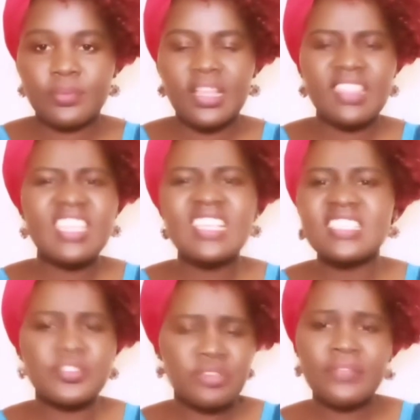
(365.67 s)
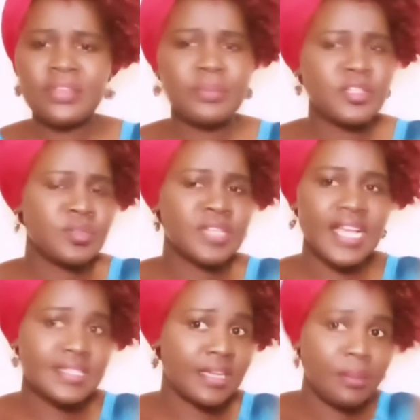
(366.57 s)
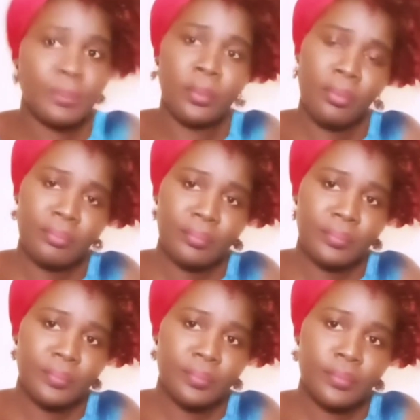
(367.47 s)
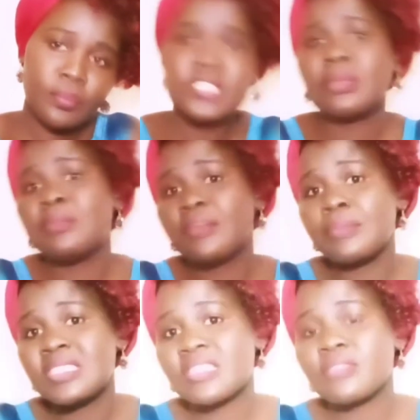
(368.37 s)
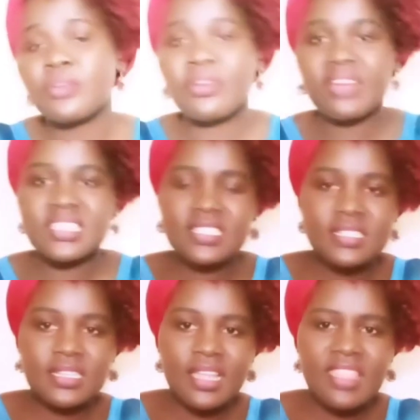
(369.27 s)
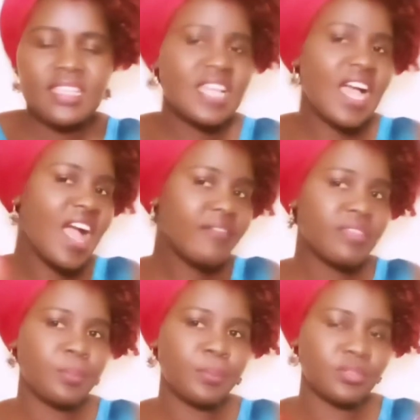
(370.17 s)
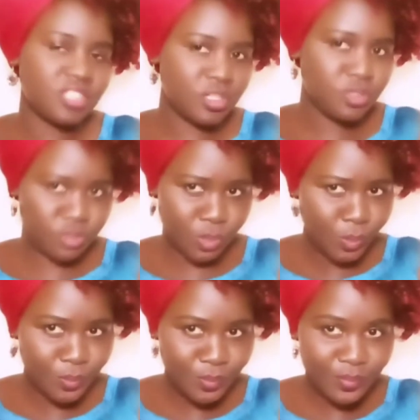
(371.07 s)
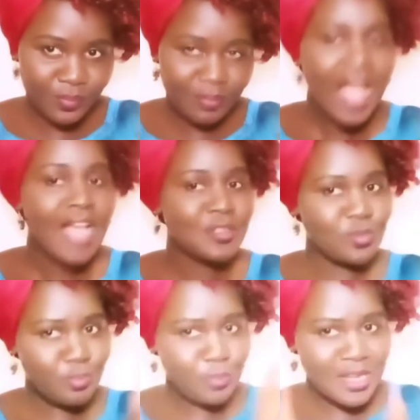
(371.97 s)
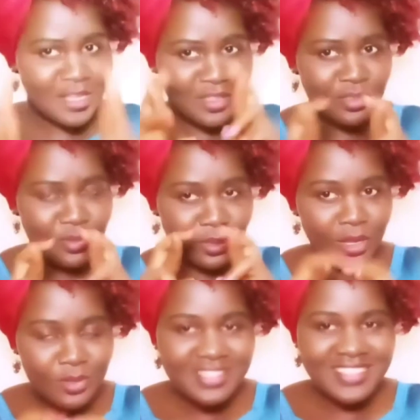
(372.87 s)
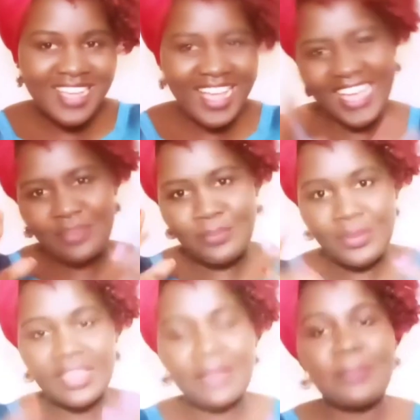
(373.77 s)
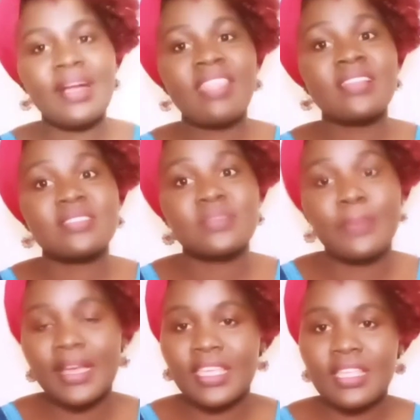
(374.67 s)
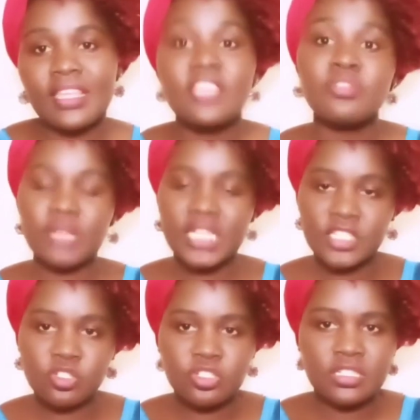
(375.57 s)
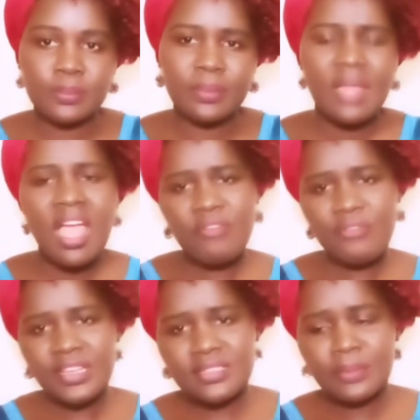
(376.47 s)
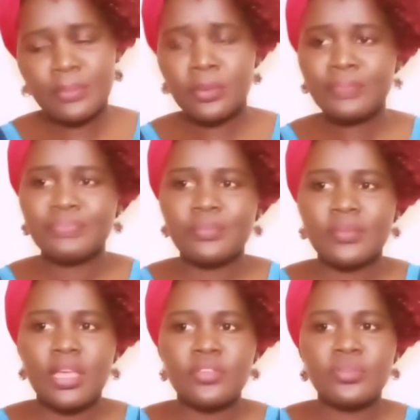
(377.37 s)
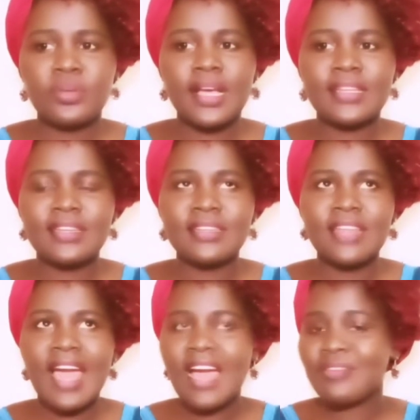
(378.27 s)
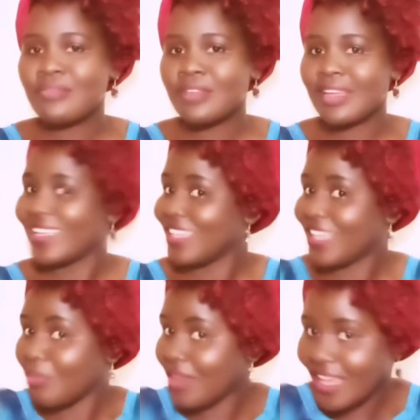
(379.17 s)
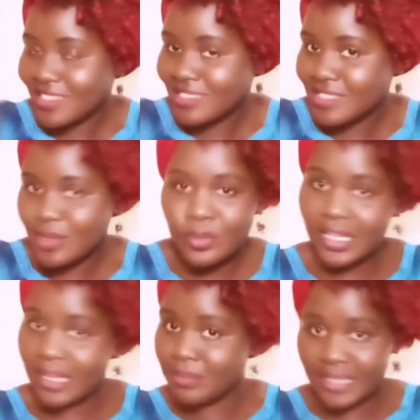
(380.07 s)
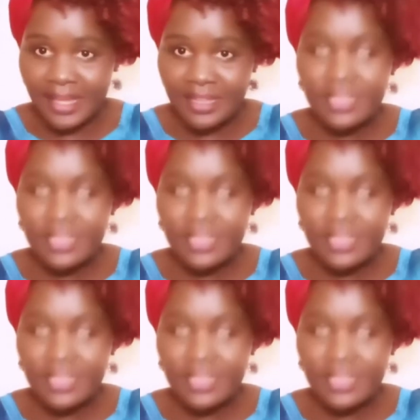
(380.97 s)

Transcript: Things that you haven't been doing as a couple, which maybe you've been taking for granted, but have the potential to bring you closer and bringing back that spark in your relationship. For example, you can have game nights or game day.